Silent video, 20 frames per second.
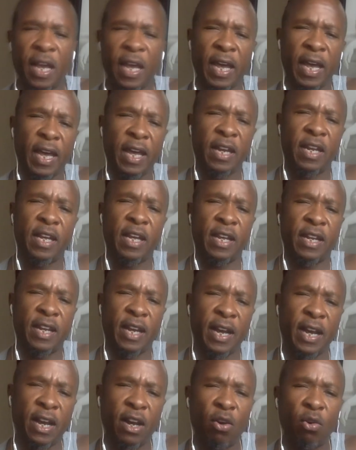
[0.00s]
At an
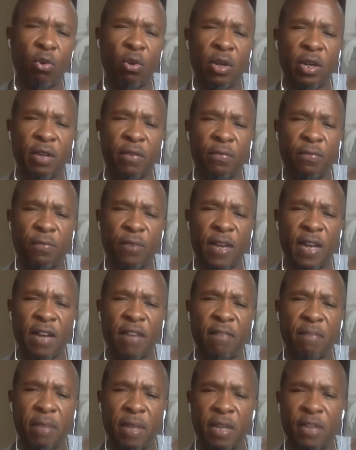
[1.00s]
hour and
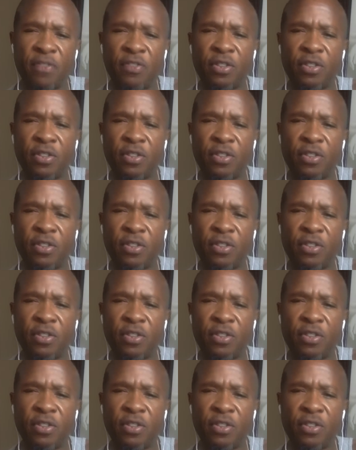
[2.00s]
5 minutes